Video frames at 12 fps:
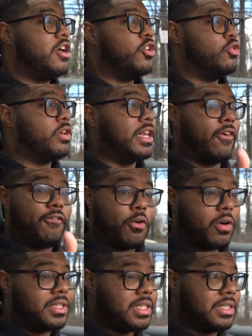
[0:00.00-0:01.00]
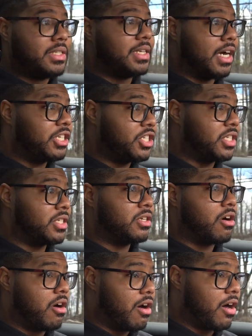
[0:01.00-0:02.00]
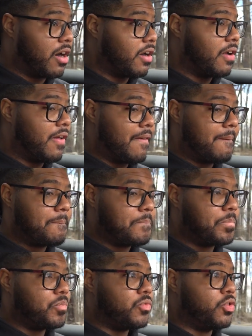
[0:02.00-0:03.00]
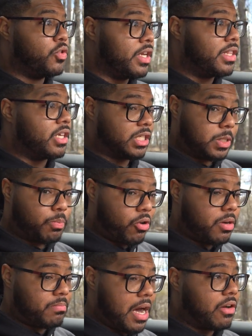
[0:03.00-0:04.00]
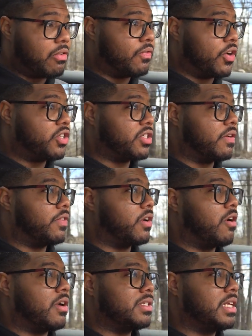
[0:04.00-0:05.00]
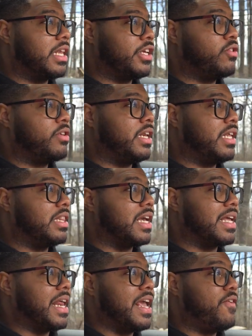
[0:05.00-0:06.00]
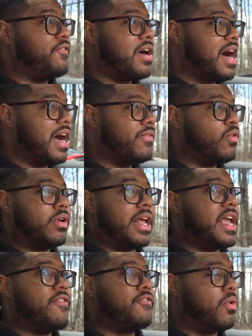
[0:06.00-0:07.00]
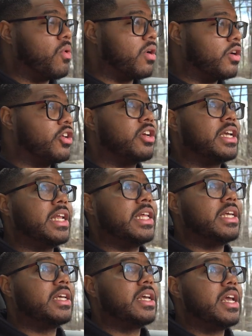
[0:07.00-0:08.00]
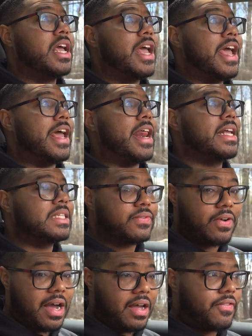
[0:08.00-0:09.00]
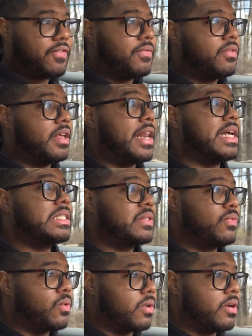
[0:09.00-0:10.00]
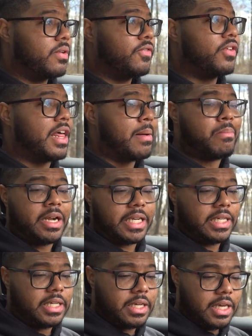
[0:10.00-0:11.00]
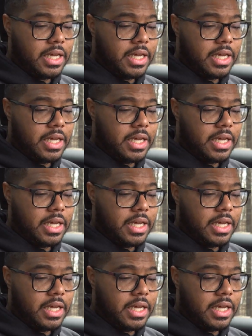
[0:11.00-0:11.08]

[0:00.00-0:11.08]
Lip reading: you get a forced induction car, you get the sport model version of the car. It's not like you're getting like an A5 or an A4. You're getting an S5, an S4 for that money.